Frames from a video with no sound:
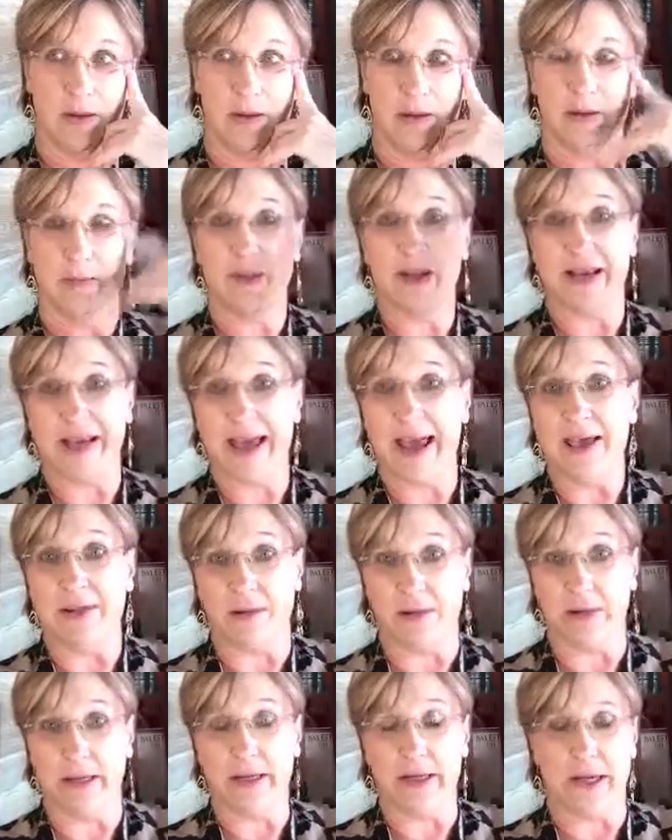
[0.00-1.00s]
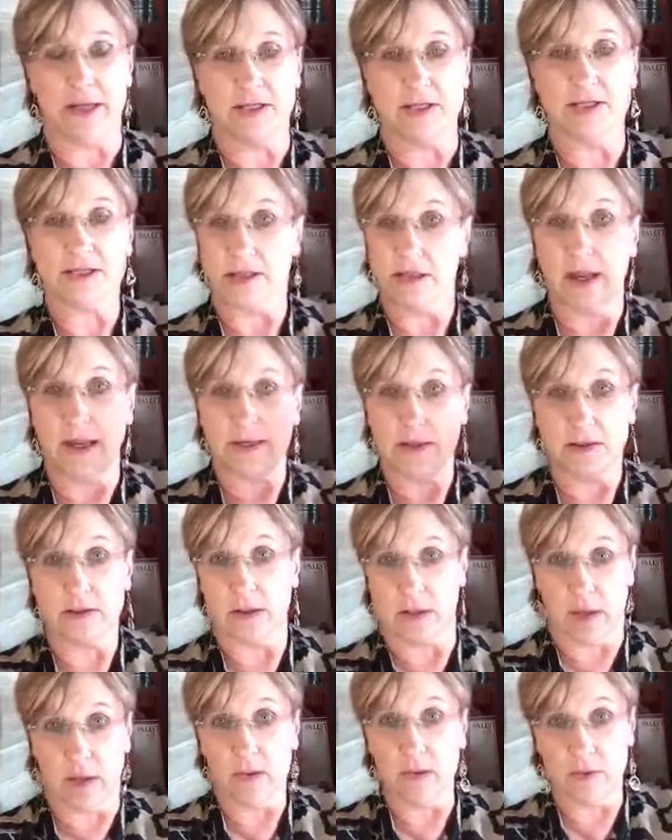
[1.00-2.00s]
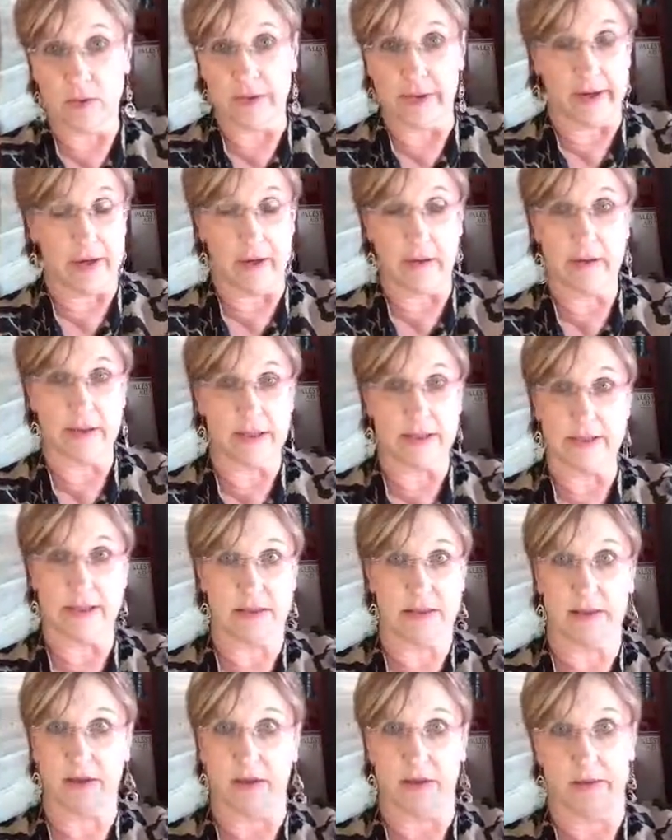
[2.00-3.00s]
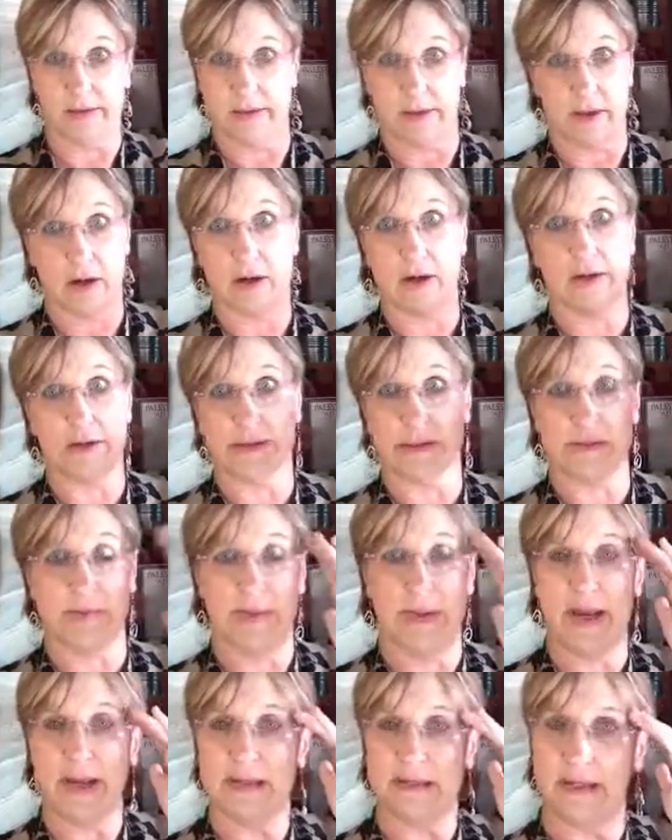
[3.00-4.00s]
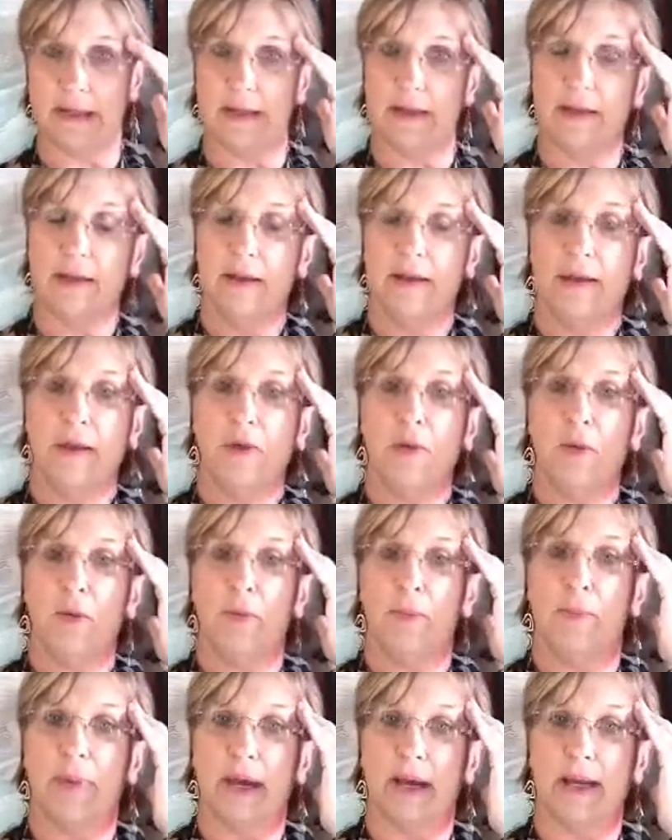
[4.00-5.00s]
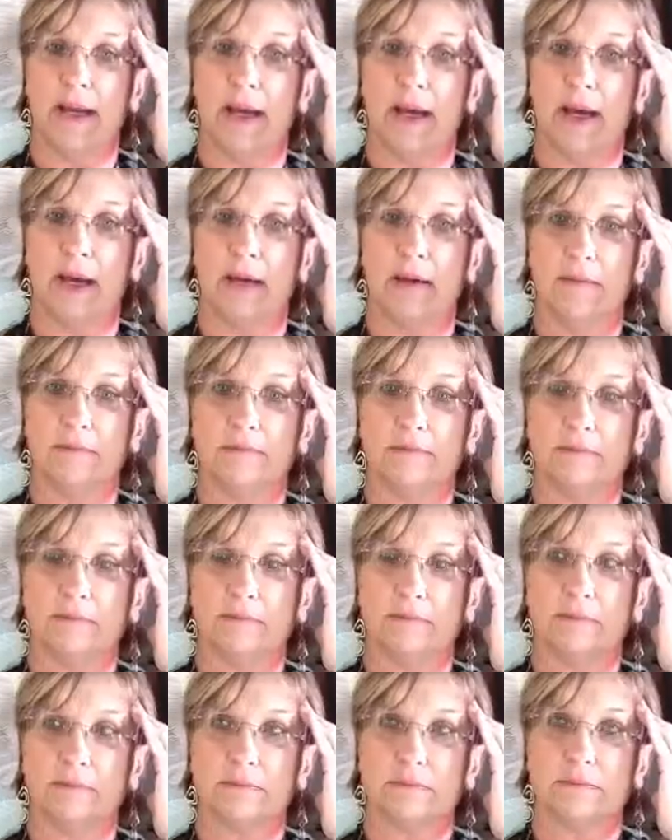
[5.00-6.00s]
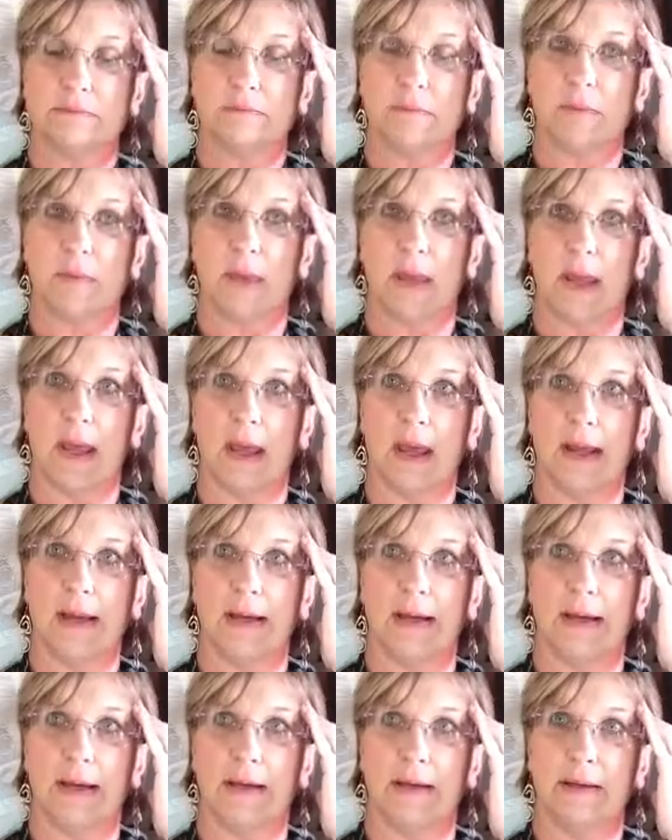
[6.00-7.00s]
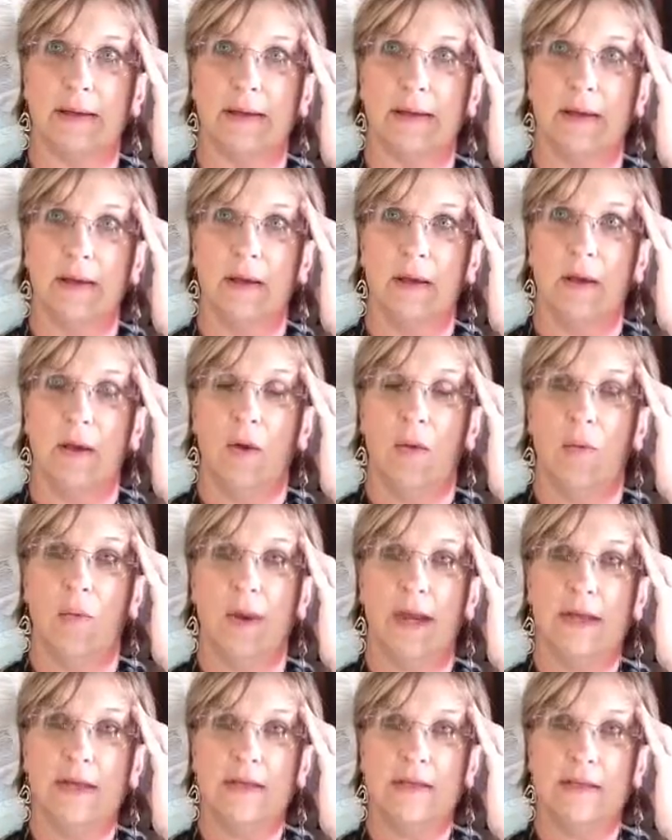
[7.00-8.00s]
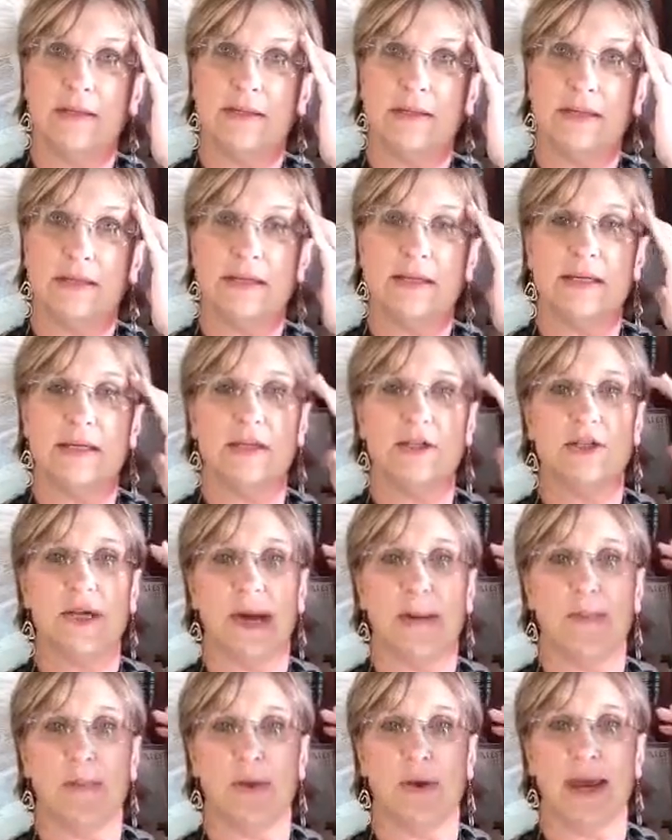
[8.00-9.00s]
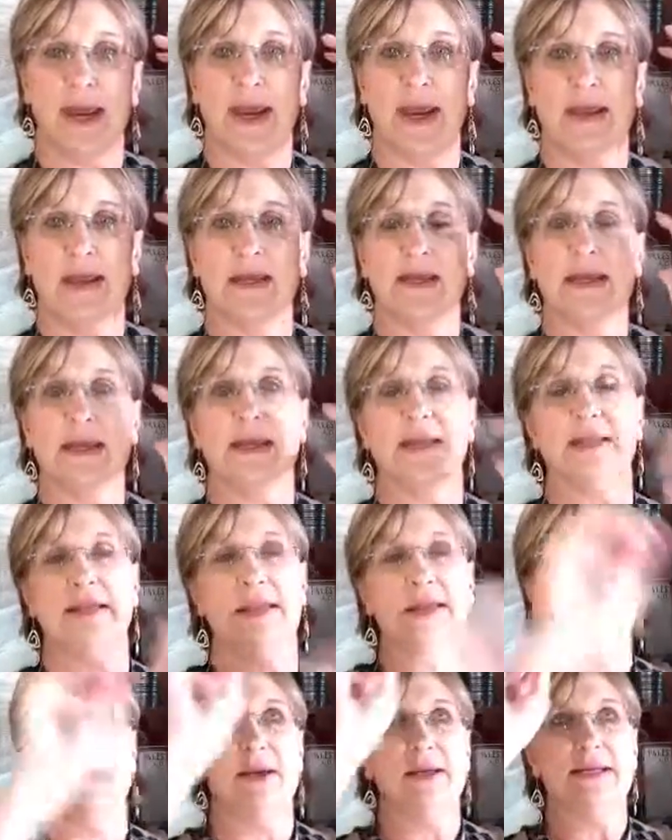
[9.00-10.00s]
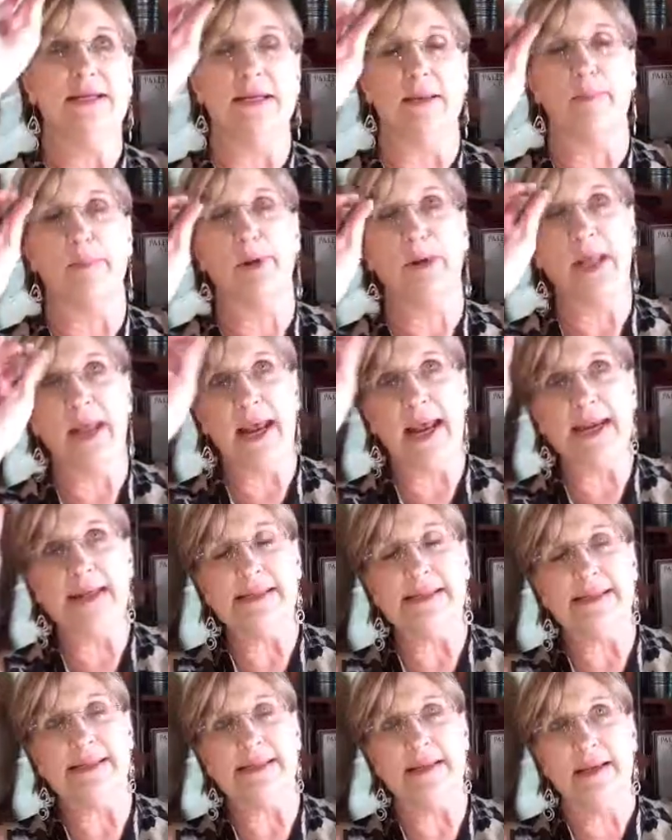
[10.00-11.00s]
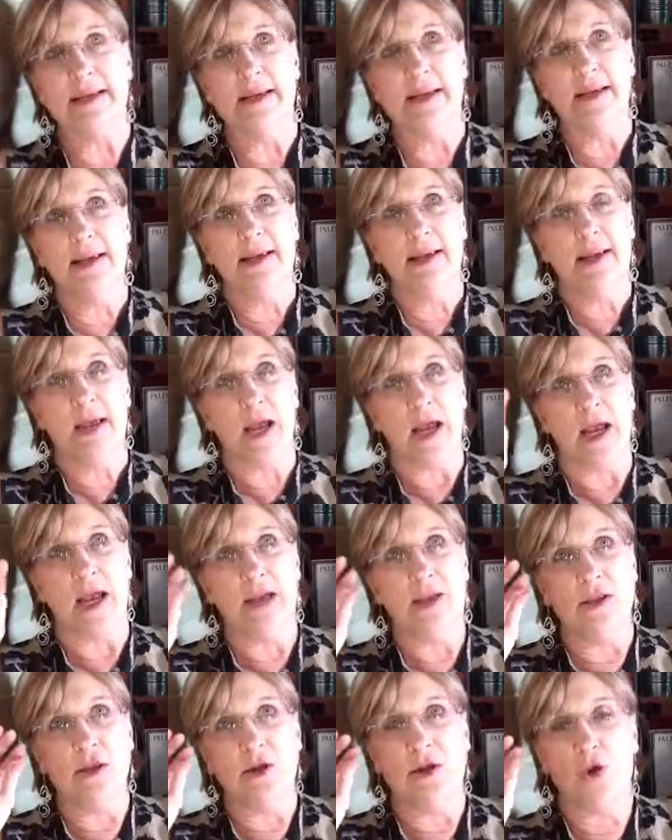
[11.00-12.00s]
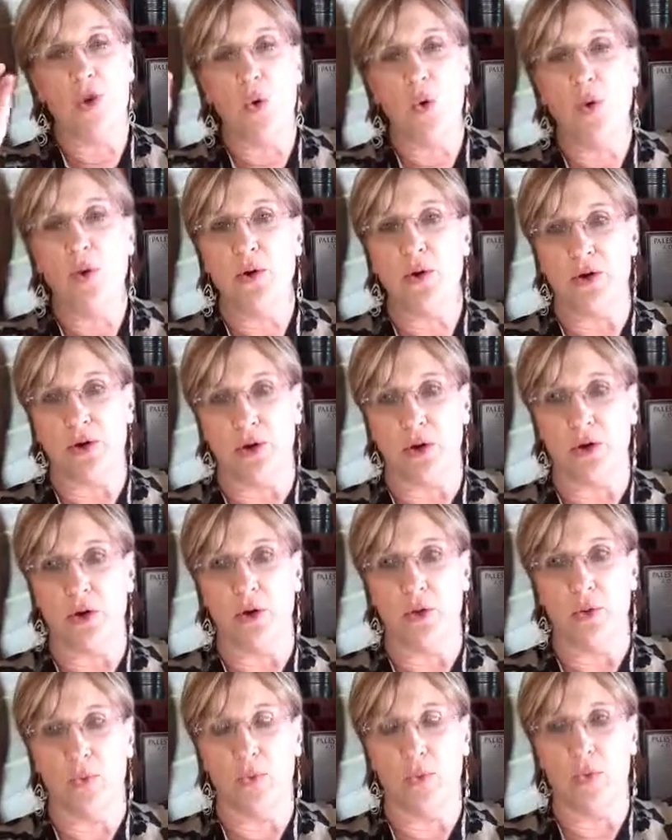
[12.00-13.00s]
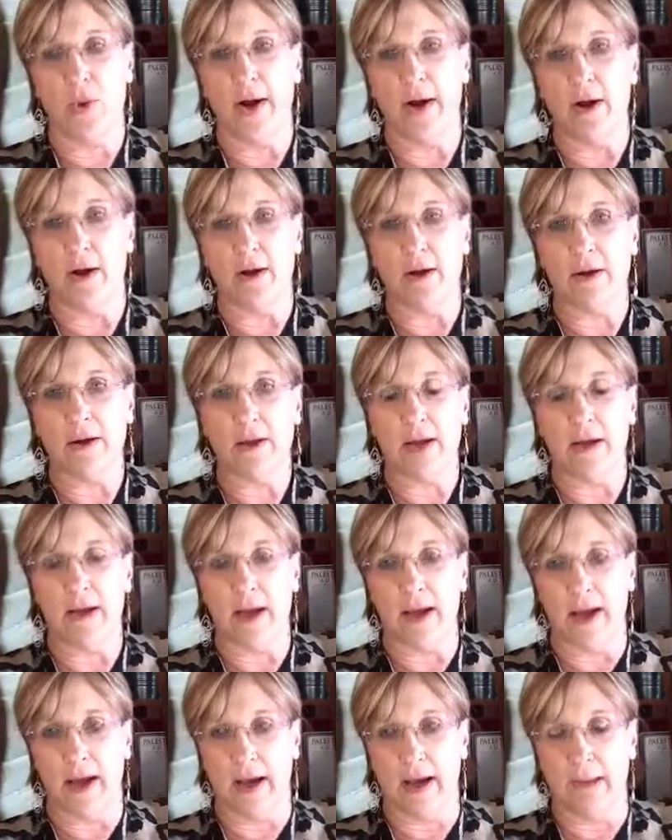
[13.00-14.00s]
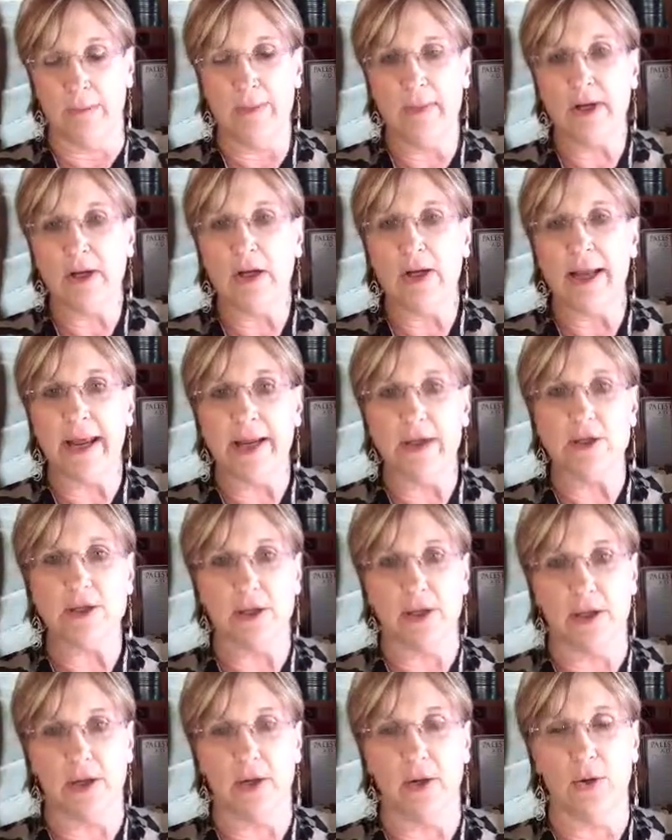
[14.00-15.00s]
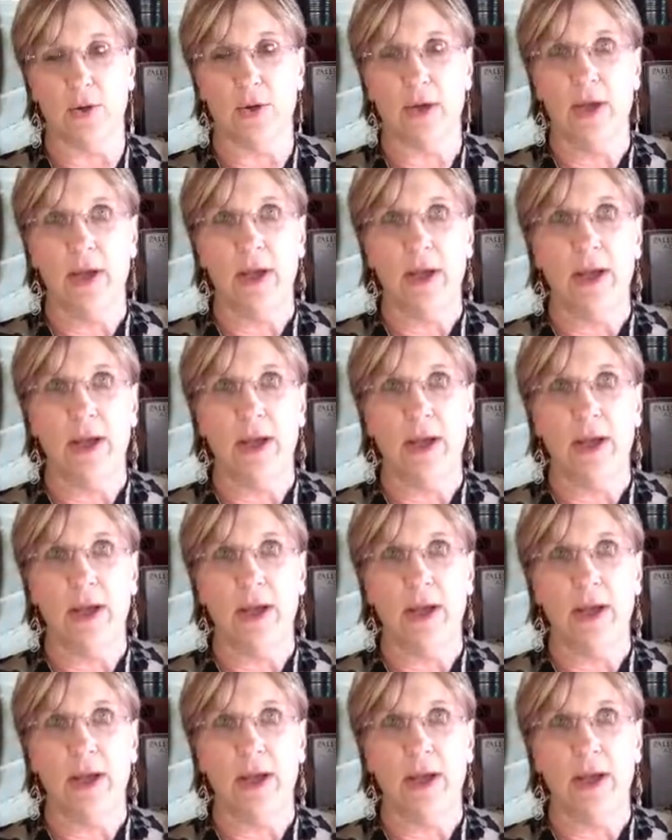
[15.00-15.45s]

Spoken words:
and I'm not Catholic, I just like to go there because their art is amazing. But I went into the Sistine Chapel, and there is a place in the corner where Michelangelo